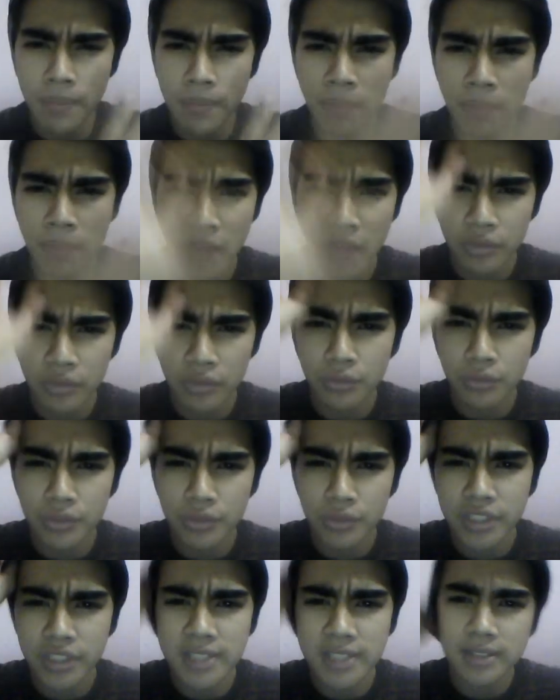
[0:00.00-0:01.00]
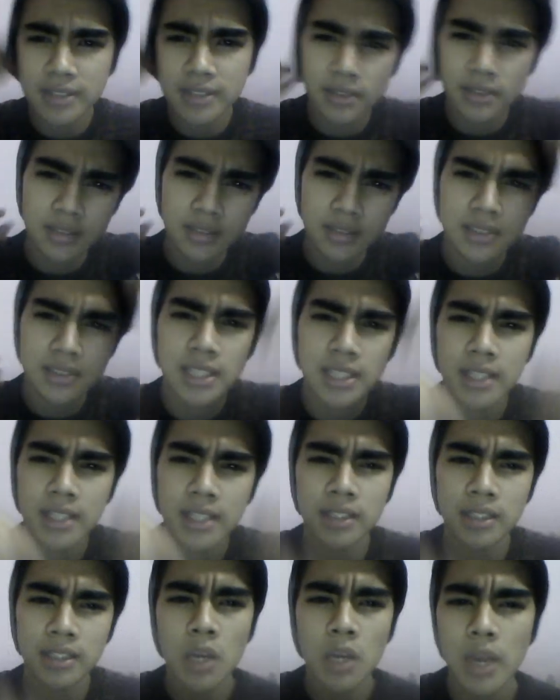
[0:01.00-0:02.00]
bad truths just take
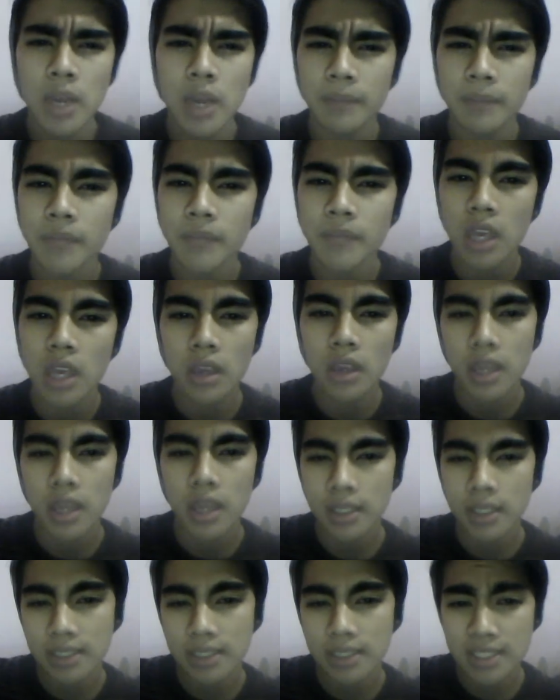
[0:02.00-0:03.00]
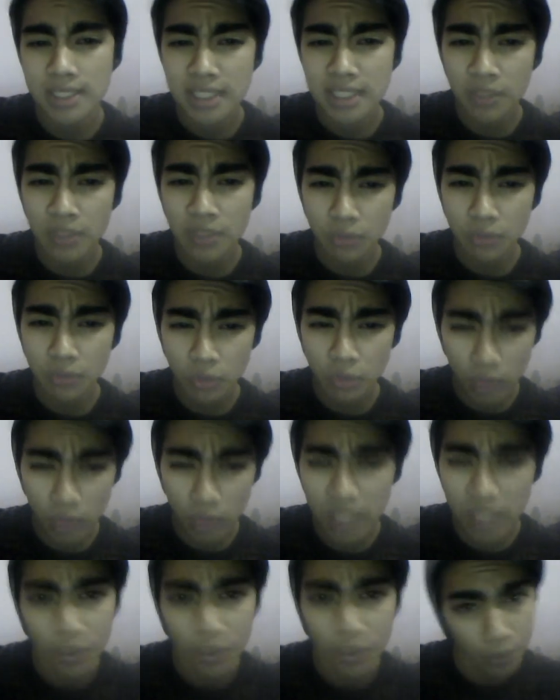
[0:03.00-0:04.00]
them away, and it is a
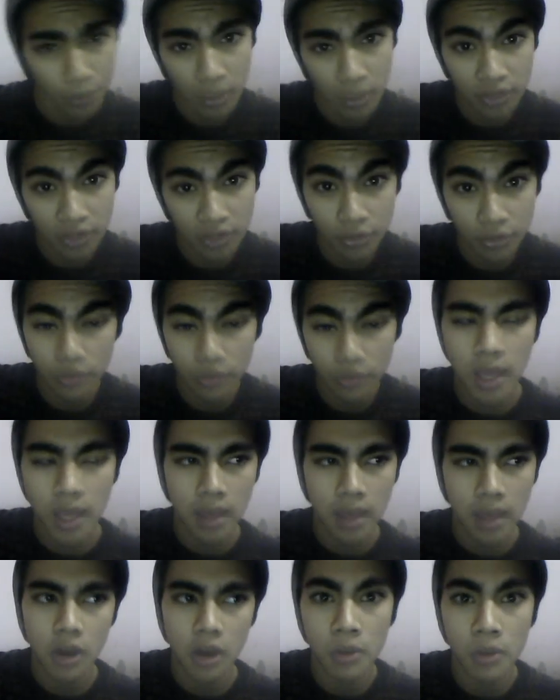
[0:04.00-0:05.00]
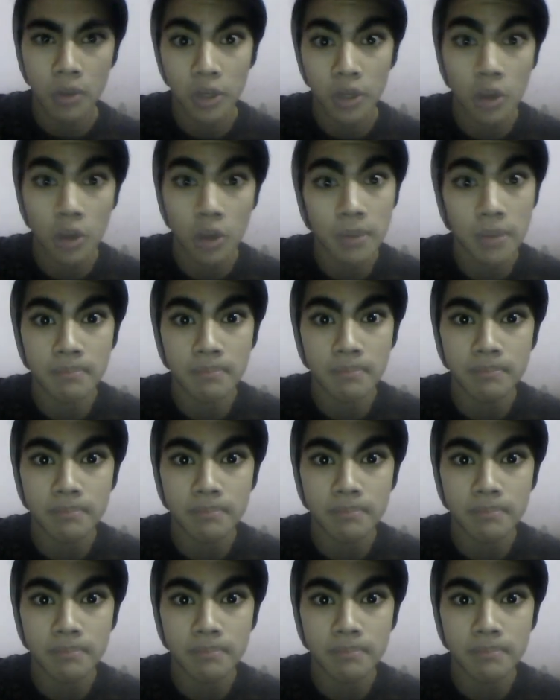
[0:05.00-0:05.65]
really good way to uh, overcome it.